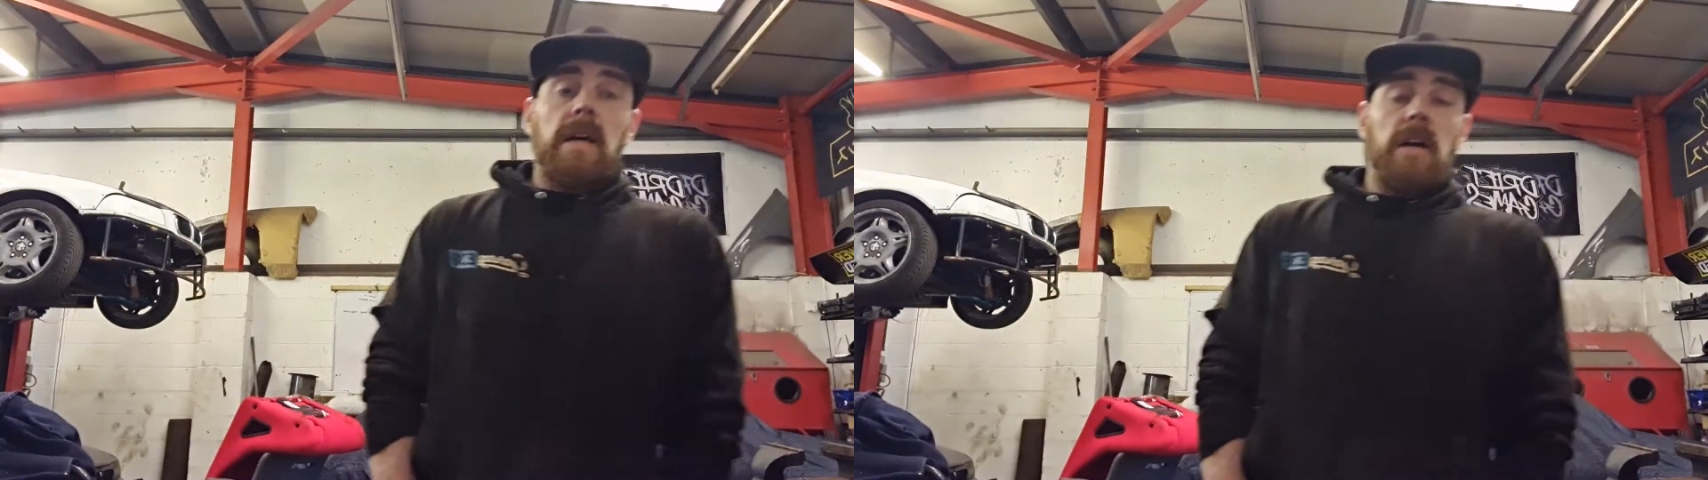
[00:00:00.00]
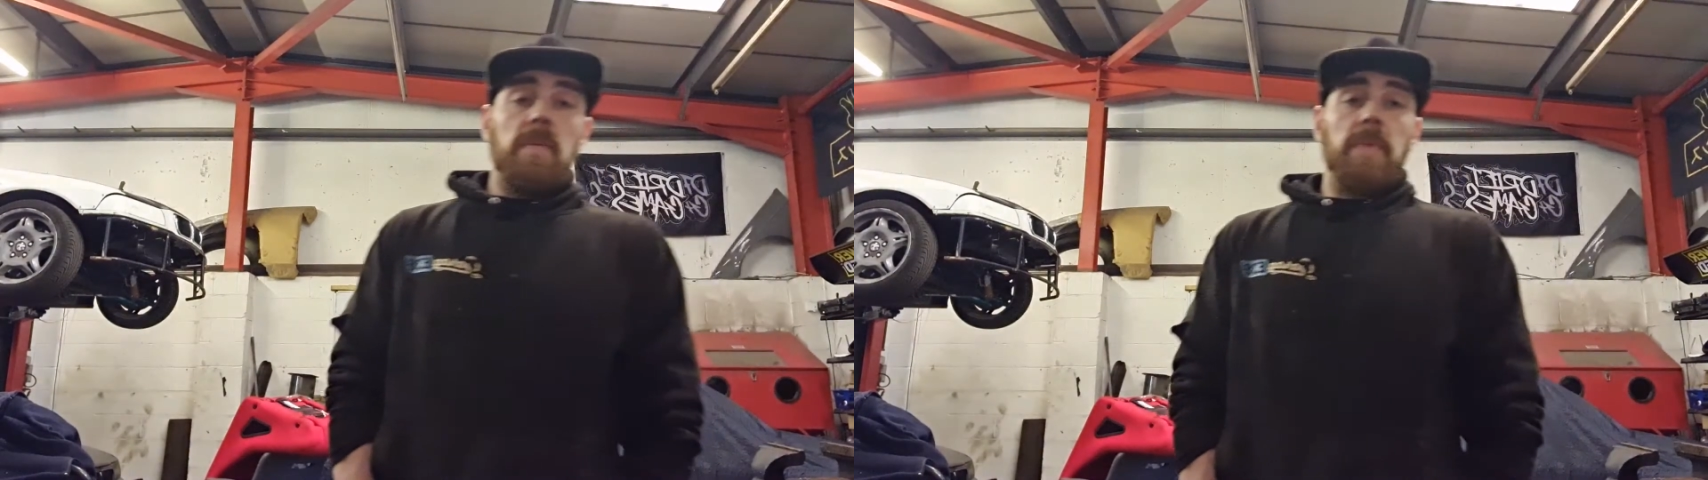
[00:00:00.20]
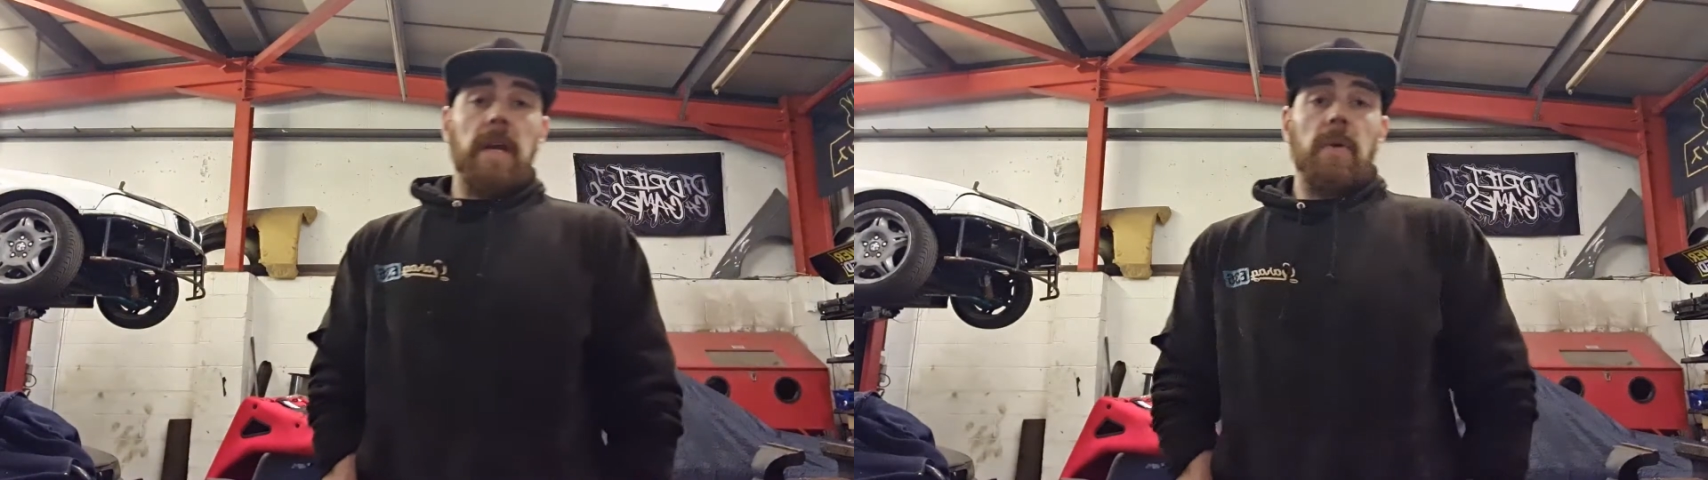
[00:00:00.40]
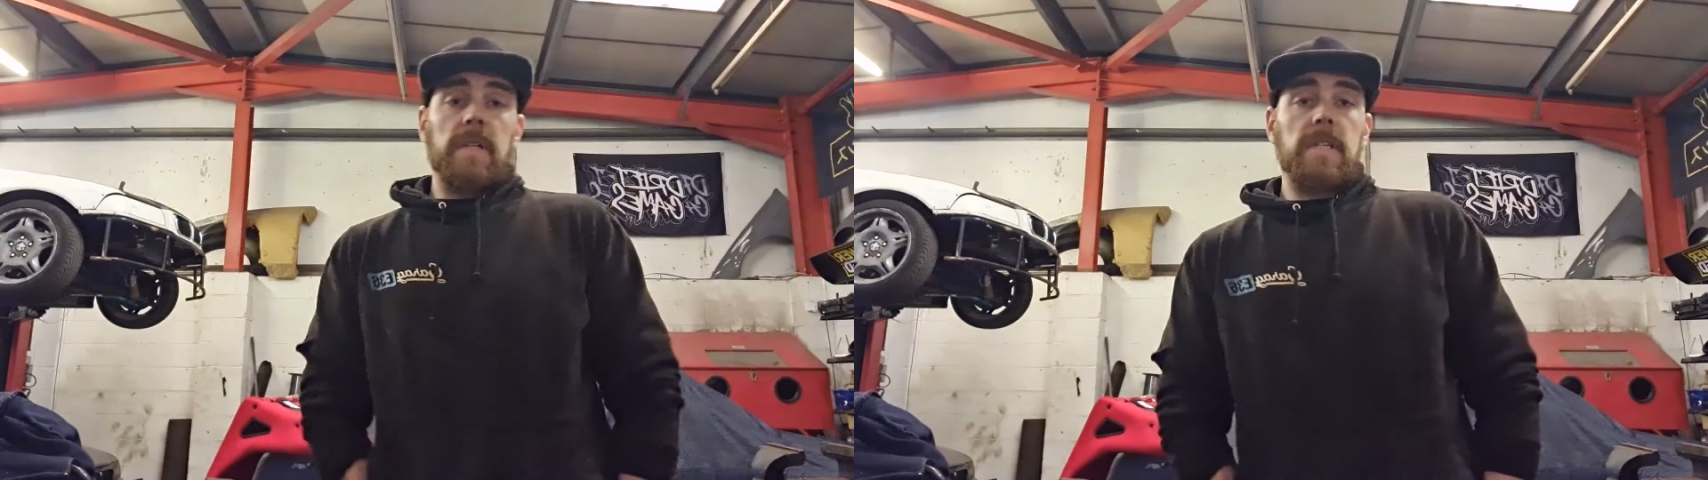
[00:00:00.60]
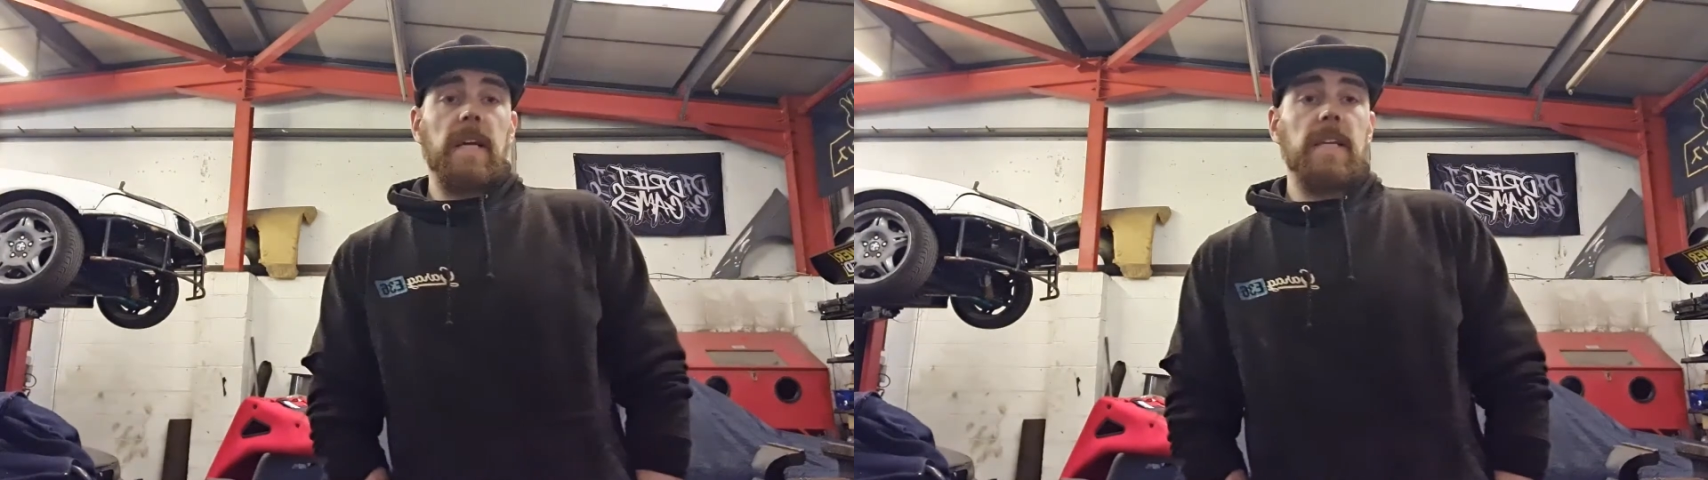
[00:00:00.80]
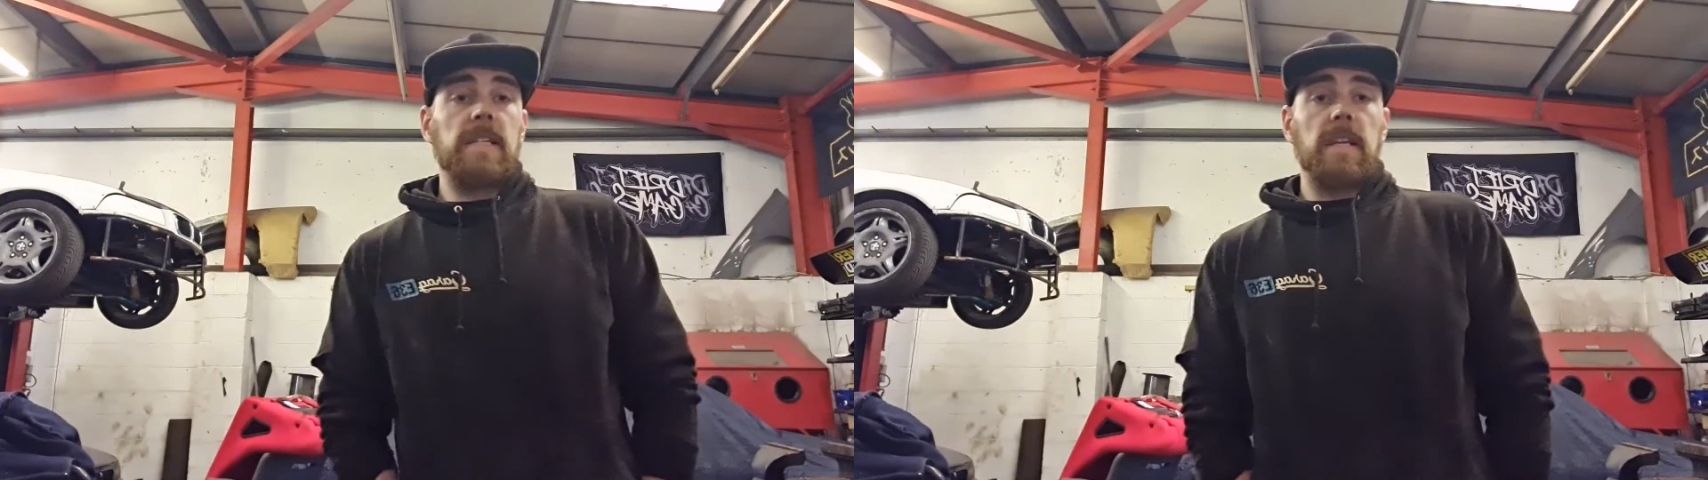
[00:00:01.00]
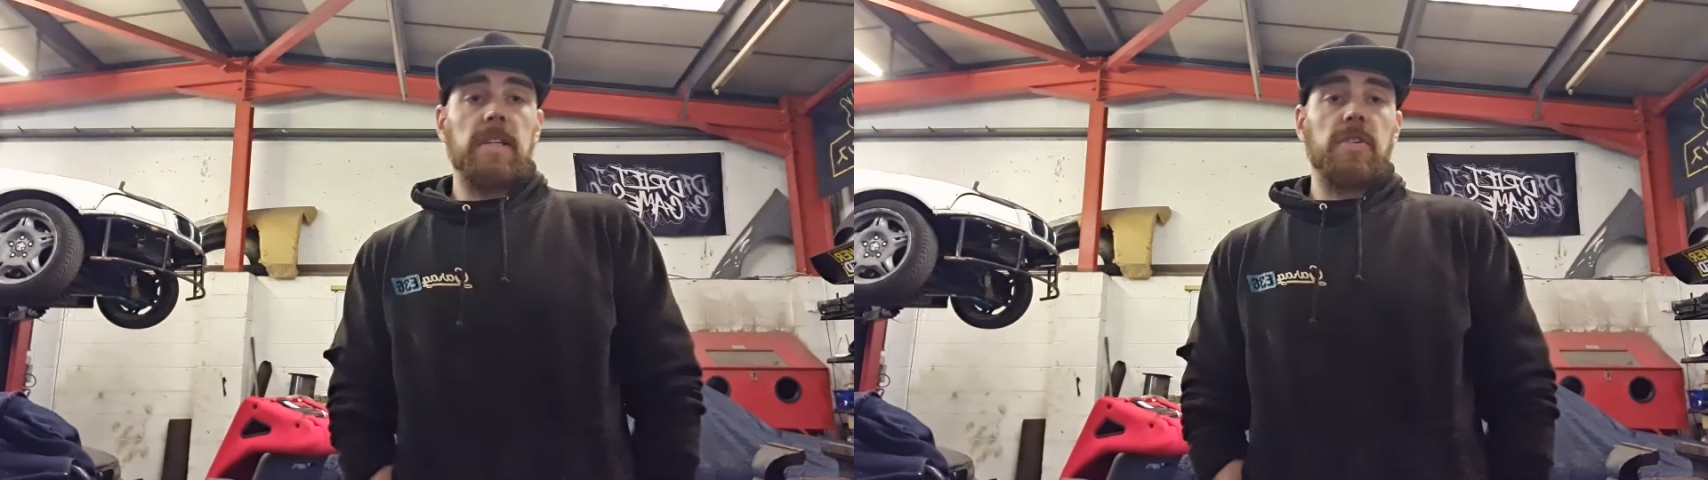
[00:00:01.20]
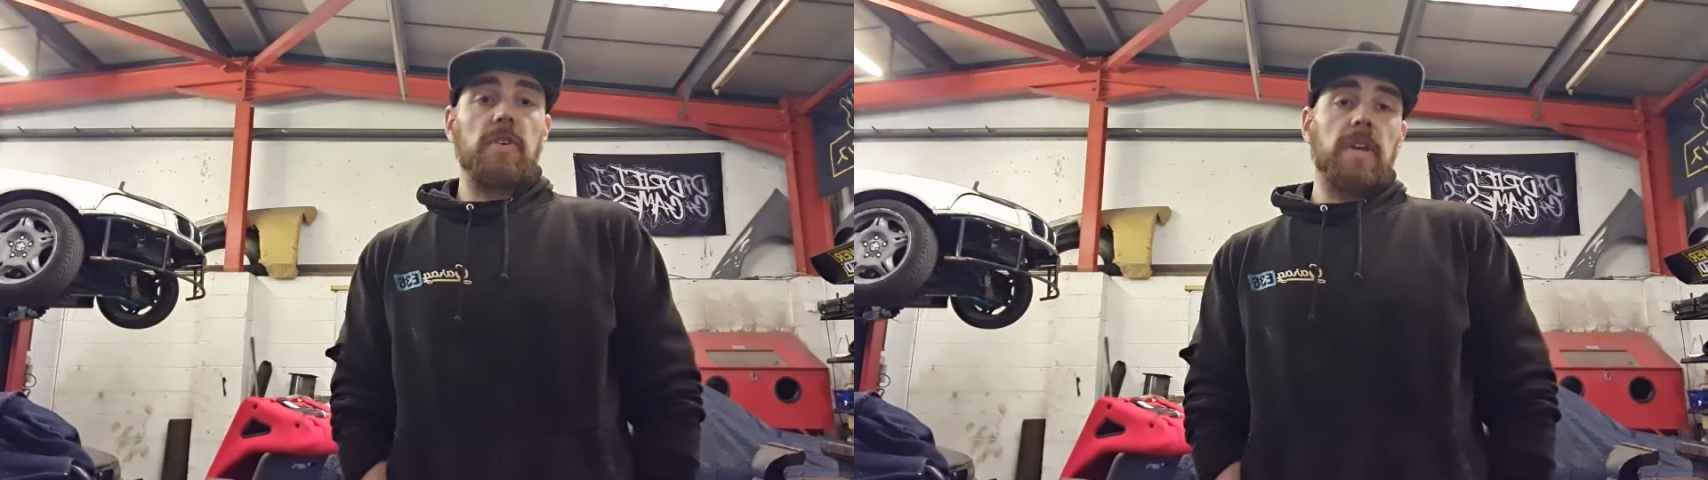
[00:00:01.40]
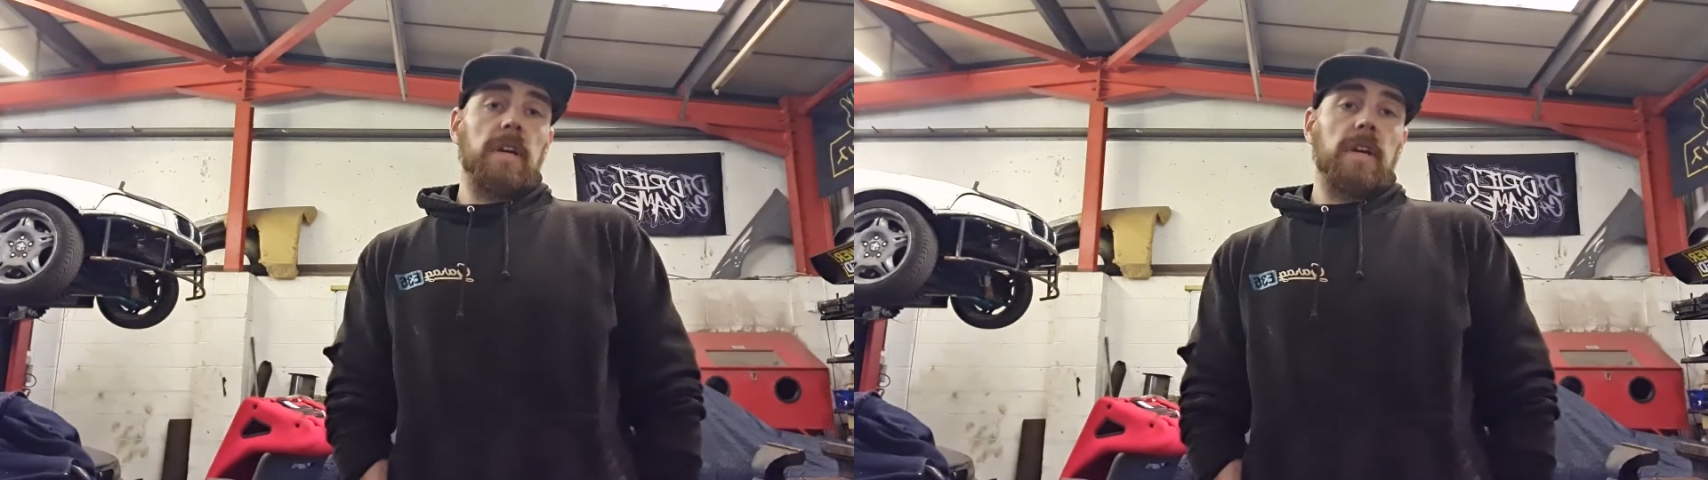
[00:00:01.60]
um, but now, as I said, it's, it's done.